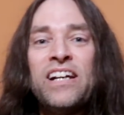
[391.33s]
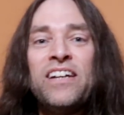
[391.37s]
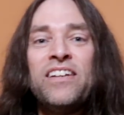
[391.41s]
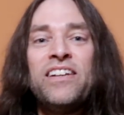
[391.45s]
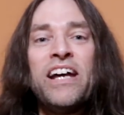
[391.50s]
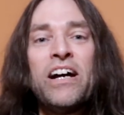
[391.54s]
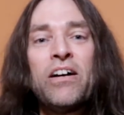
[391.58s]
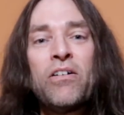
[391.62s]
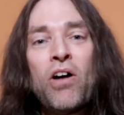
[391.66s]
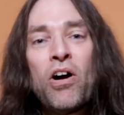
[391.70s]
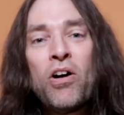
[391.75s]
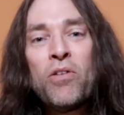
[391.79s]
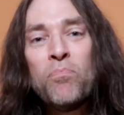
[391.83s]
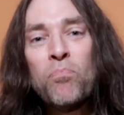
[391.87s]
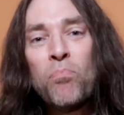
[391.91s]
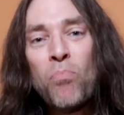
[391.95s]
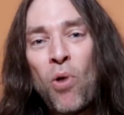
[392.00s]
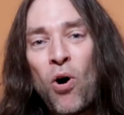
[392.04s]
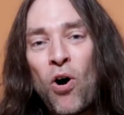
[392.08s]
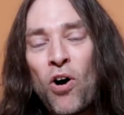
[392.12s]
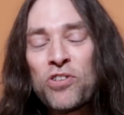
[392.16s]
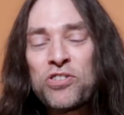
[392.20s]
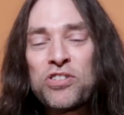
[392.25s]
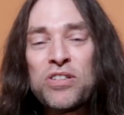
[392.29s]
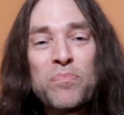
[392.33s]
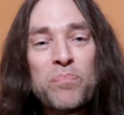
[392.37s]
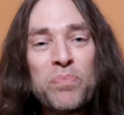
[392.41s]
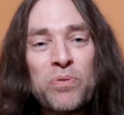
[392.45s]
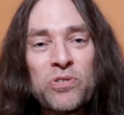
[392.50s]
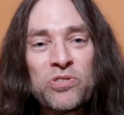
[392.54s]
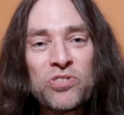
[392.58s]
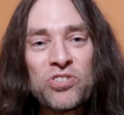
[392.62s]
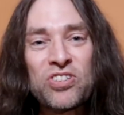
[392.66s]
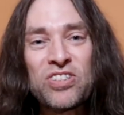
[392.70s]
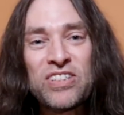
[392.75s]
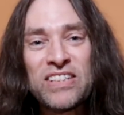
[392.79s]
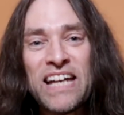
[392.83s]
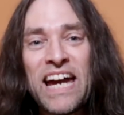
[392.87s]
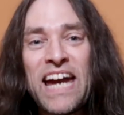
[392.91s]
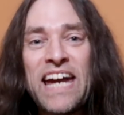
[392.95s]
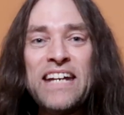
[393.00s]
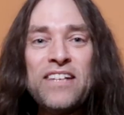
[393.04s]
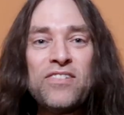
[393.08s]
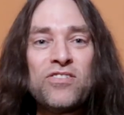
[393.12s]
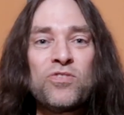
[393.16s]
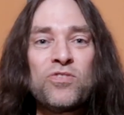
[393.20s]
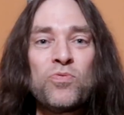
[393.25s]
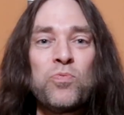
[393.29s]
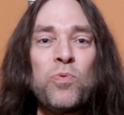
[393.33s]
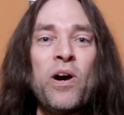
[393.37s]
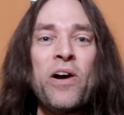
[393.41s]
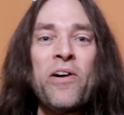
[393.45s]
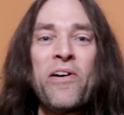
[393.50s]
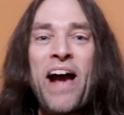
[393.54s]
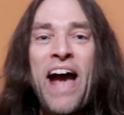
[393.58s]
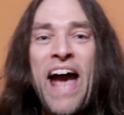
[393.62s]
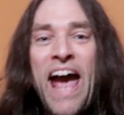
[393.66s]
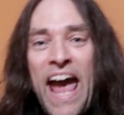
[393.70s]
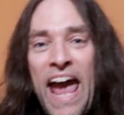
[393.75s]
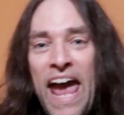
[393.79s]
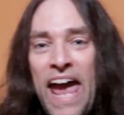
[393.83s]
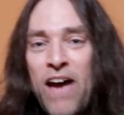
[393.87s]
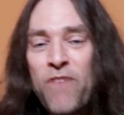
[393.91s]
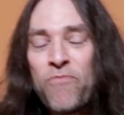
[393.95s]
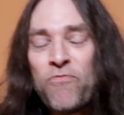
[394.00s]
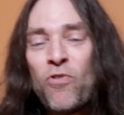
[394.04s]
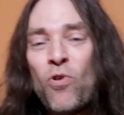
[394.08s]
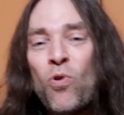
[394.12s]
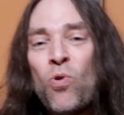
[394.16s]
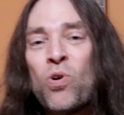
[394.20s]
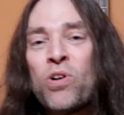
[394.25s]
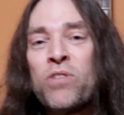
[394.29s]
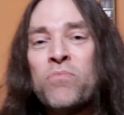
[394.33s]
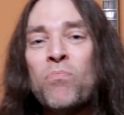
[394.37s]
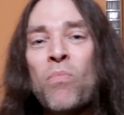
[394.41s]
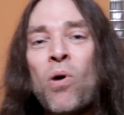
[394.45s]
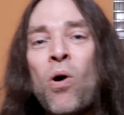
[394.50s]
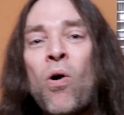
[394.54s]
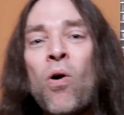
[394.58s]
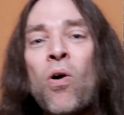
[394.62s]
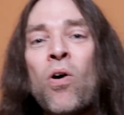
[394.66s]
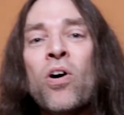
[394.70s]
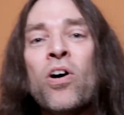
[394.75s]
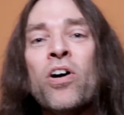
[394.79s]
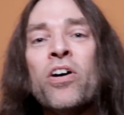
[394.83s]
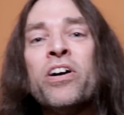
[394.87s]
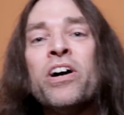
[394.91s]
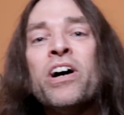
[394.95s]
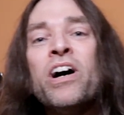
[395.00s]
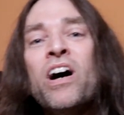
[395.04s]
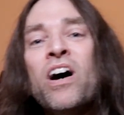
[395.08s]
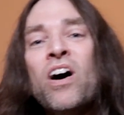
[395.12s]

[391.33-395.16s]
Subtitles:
there are multiple states where half or more